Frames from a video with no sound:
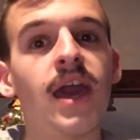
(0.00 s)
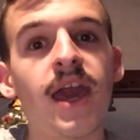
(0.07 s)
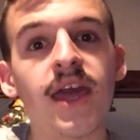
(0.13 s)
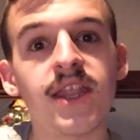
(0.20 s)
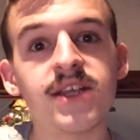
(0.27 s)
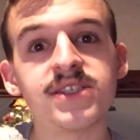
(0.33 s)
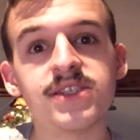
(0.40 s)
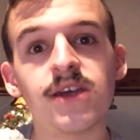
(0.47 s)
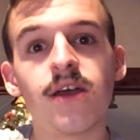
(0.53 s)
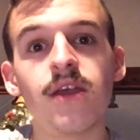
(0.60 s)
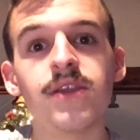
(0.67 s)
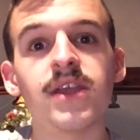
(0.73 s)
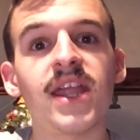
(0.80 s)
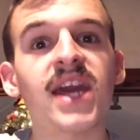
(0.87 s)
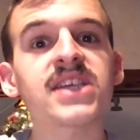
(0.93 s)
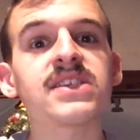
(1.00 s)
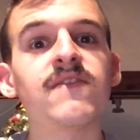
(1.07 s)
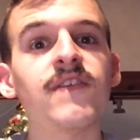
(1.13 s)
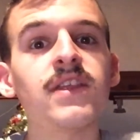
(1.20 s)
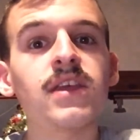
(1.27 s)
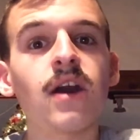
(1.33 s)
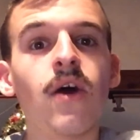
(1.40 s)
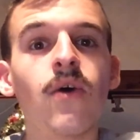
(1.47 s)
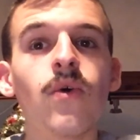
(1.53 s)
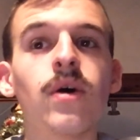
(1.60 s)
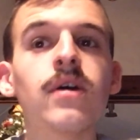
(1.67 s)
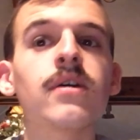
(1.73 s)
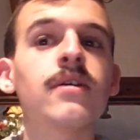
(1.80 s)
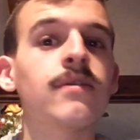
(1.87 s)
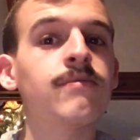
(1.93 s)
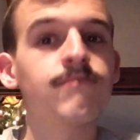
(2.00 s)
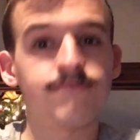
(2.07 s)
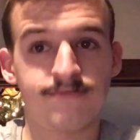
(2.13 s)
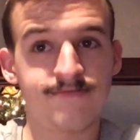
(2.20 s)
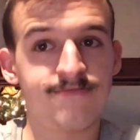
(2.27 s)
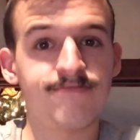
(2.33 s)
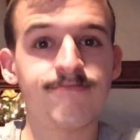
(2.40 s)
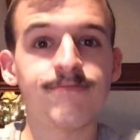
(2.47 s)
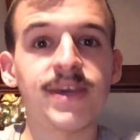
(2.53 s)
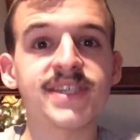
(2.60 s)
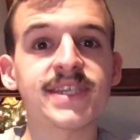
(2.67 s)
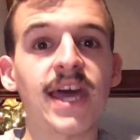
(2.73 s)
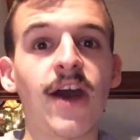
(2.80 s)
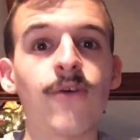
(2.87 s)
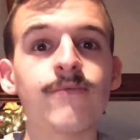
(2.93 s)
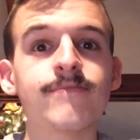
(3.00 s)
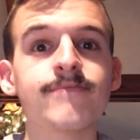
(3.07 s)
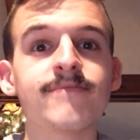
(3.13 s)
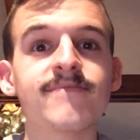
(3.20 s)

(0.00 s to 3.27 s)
And until the next video, peace out.